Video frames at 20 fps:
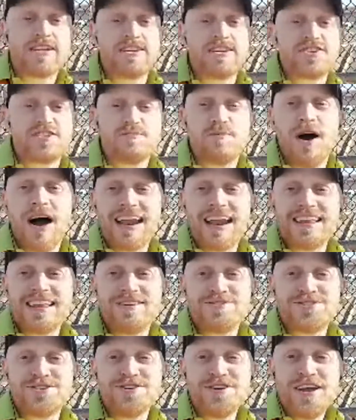Addon Mod
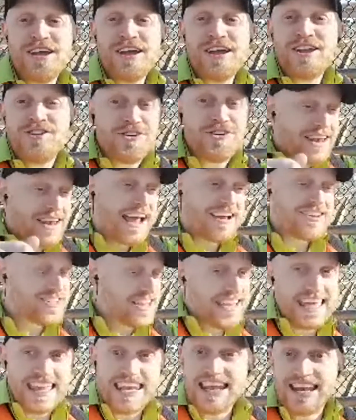gives you, you can actually
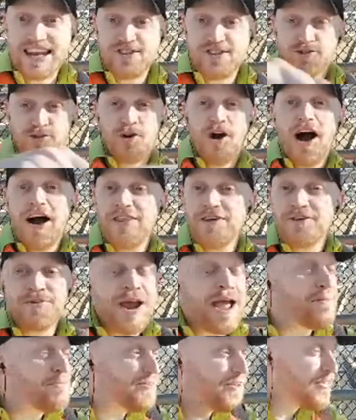get in and draw the
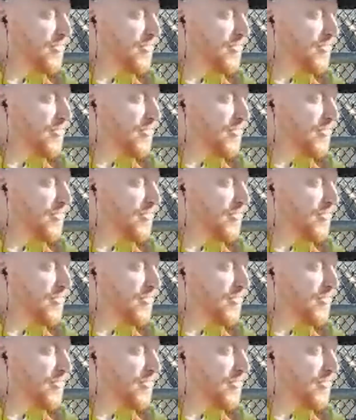ramps.